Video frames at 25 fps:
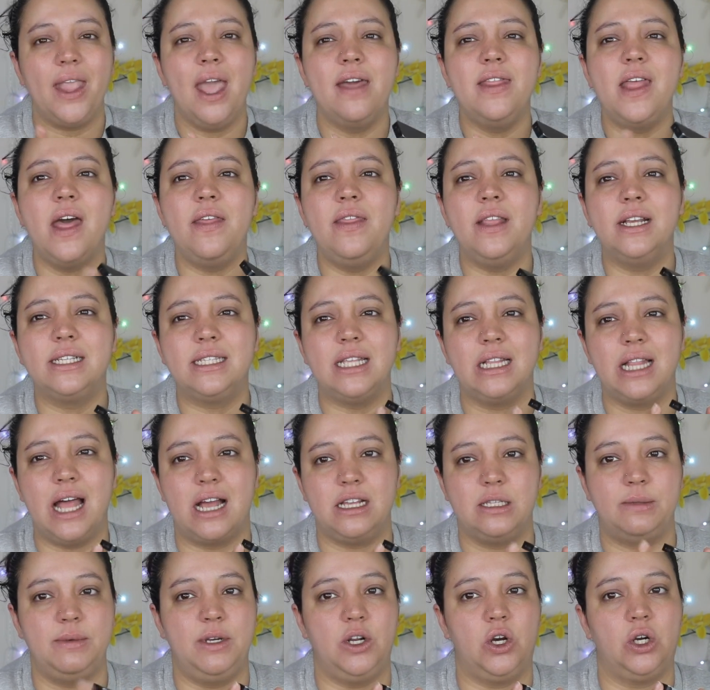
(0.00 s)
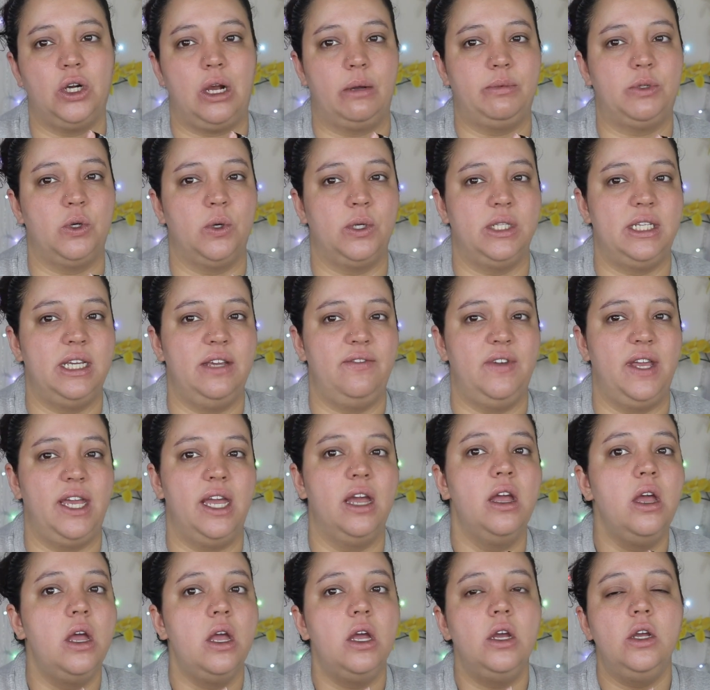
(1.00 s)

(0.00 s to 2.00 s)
And then this allows me to hook up to a TV.